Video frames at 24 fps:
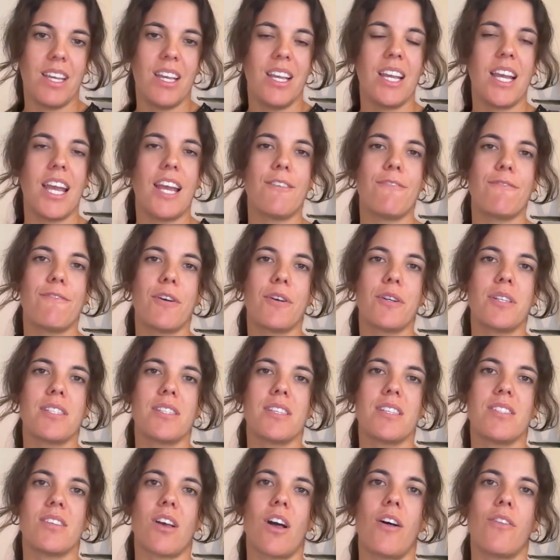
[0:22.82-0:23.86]
It
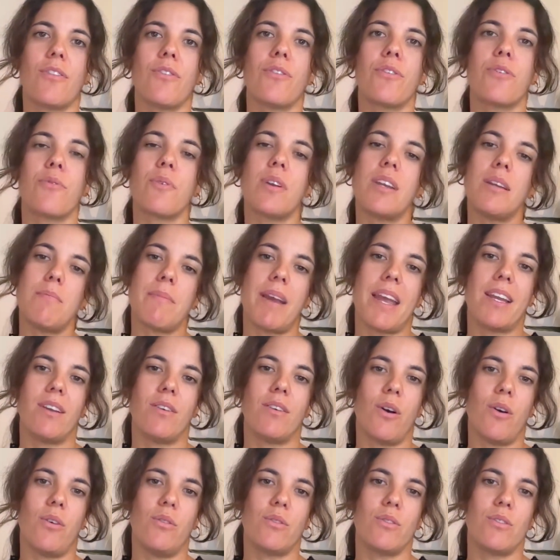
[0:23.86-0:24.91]
focuses on 3 main
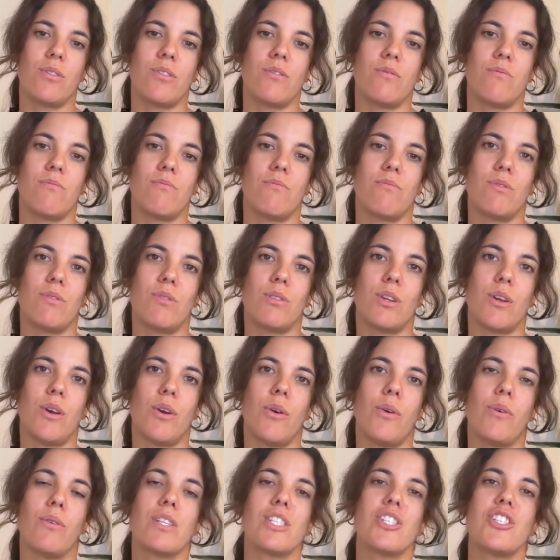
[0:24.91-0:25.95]
goals.
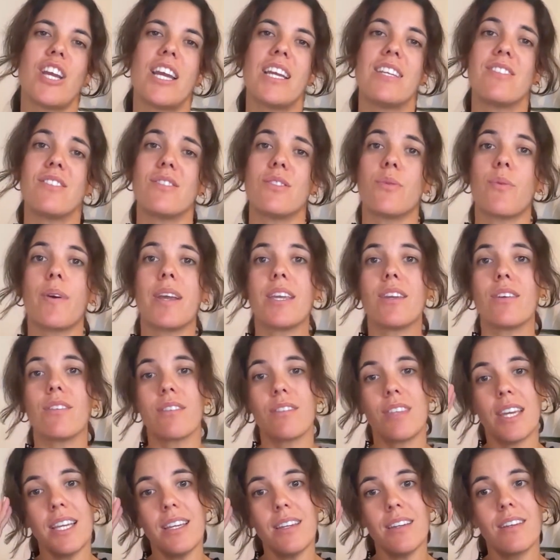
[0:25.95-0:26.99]
So changing the way you
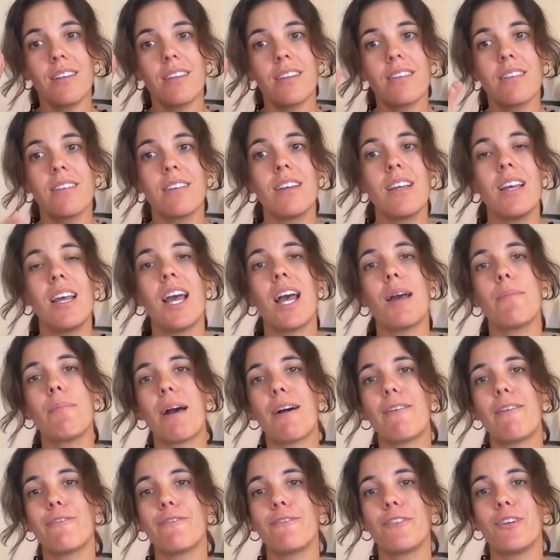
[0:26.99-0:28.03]
think
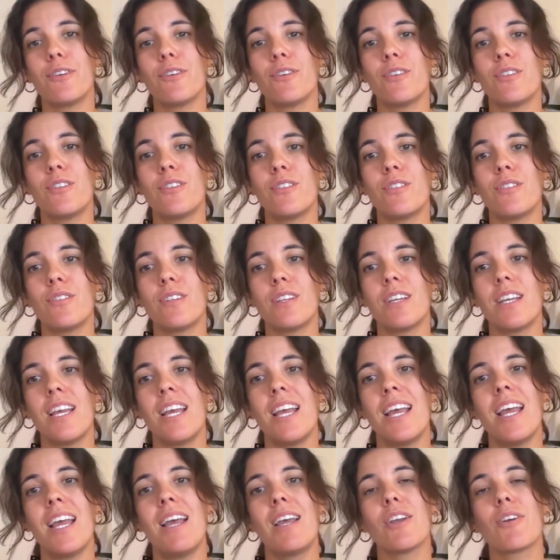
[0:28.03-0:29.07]
about food,
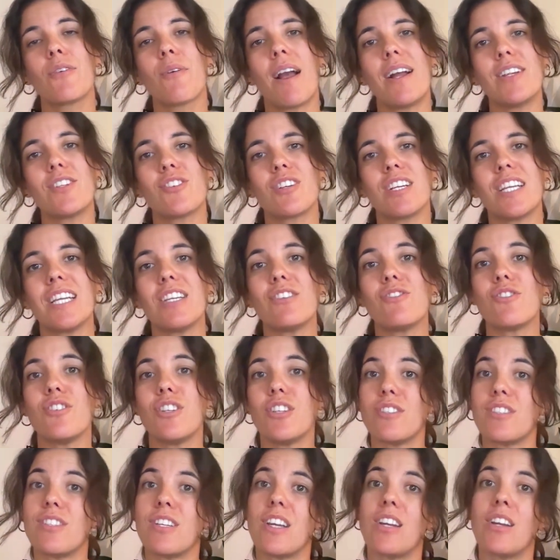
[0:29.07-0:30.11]
gradually
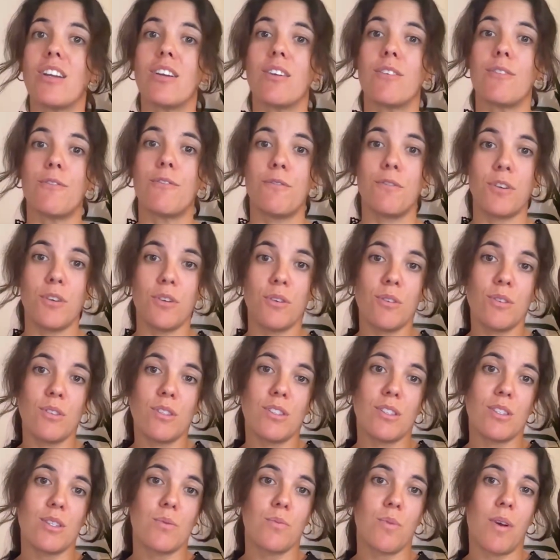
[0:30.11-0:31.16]
introducing foods
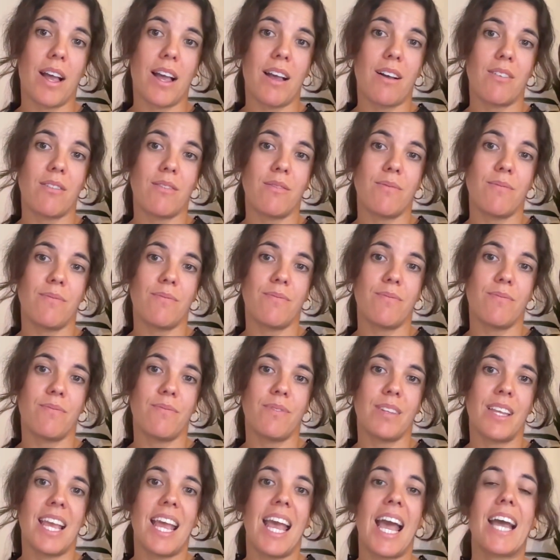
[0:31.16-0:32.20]
as well,
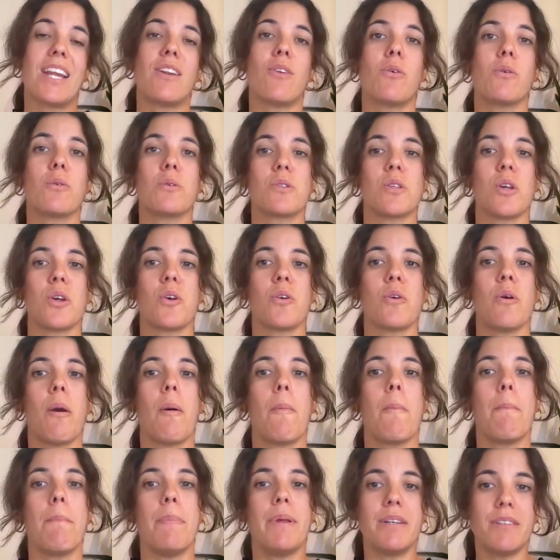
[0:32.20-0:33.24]
and also
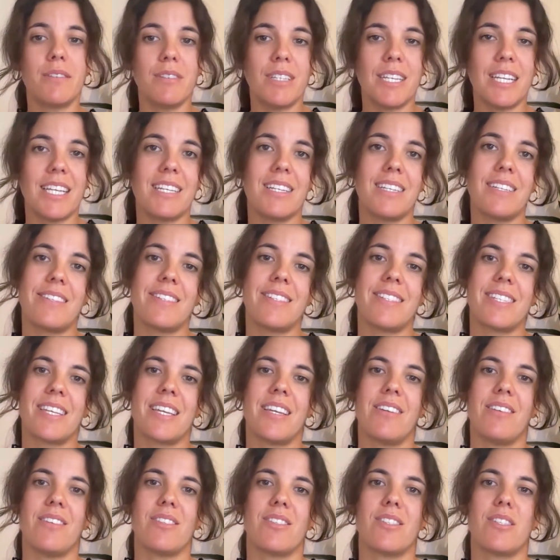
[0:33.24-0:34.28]
building
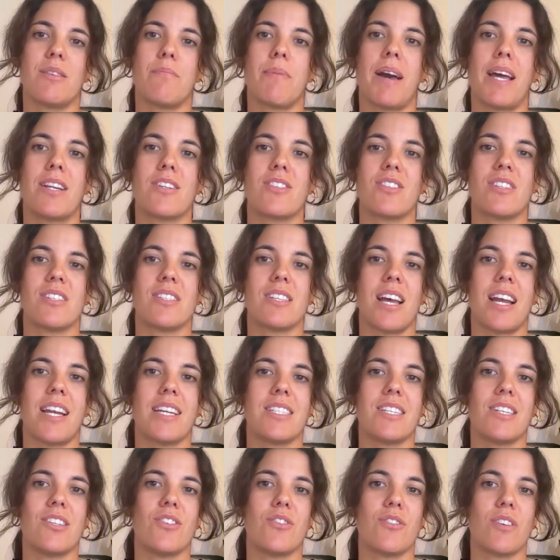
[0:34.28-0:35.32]
skills to manage
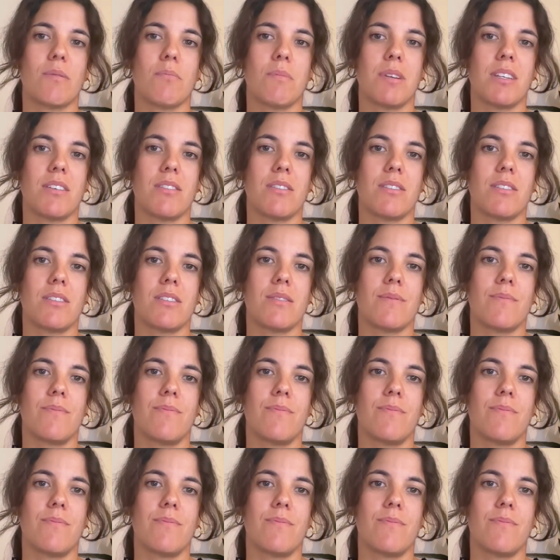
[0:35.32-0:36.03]
anxiety during meals.